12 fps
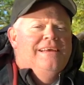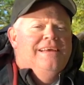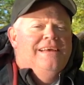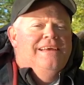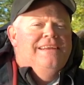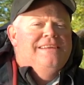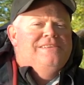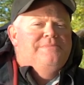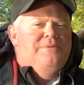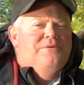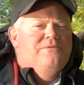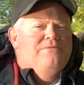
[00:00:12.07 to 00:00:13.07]
and it's
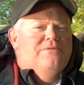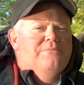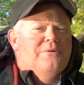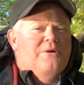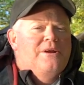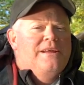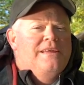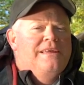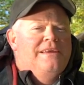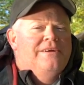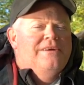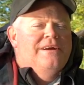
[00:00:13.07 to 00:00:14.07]
a beautiful
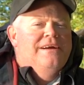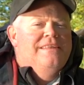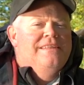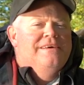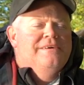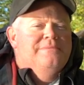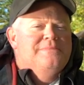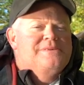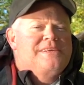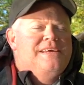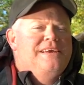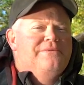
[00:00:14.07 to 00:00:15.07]
morning here on the
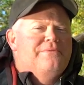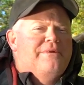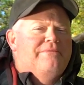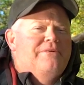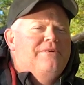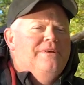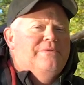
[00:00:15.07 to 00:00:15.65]
Muskegon River